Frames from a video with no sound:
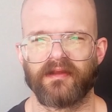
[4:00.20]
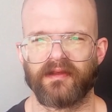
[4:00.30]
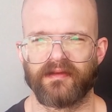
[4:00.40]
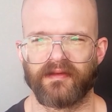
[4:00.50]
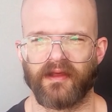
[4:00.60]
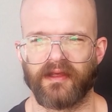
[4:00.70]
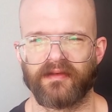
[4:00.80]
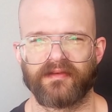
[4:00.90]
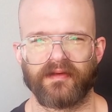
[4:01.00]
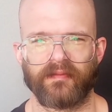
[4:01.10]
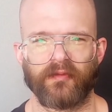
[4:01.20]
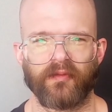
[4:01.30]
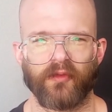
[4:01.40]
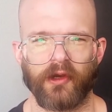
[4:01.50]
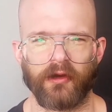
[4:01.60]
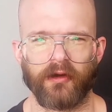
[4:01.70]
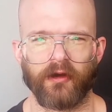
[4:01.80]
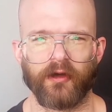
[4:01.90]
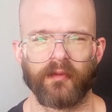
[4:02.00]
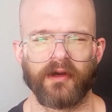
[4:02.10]
is like some weird,
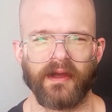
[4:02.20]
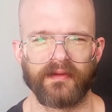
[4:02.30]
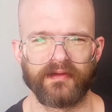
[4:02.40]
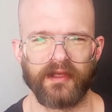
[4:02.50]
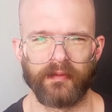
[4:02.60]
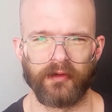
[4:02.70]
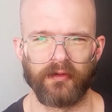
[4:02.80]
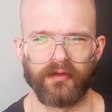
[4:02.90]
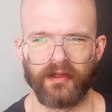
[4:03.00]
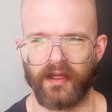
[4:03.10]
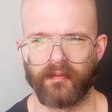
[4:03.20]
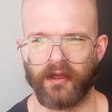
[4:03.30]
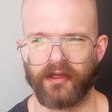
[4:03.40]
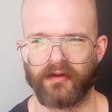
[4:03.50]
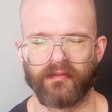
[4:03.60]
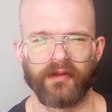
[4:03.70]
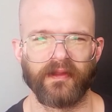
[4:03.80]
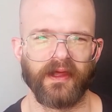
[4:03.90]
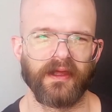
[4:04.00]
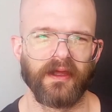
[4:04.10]
hard to pronounce chemical, then I probably don't want
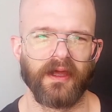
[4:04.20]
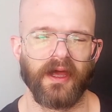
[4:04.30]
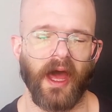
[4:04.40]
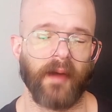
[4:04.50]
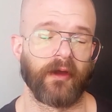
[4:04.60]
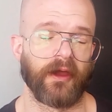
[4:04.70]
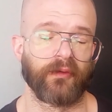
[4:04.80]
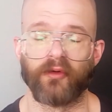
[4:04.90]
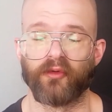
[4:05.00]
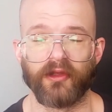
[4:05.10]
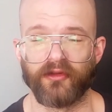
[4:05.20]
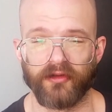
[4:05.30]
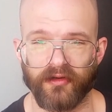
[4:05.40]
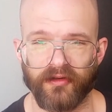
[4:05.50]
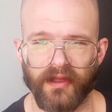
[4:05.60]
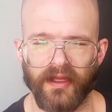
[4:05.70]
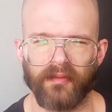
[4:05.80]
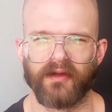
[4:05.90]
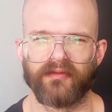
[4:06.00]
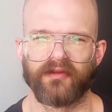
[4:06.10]
that. I probably won't research
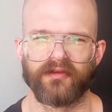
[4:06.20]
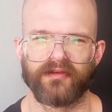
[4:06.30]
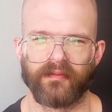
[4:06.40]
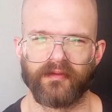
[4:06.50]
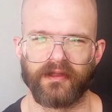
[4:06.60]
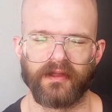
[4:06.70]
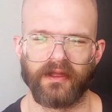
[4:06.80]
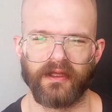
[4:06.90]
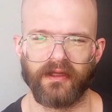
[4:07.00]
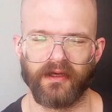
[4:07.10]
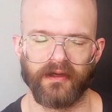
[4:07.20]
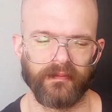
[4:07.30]
that. But if there's something like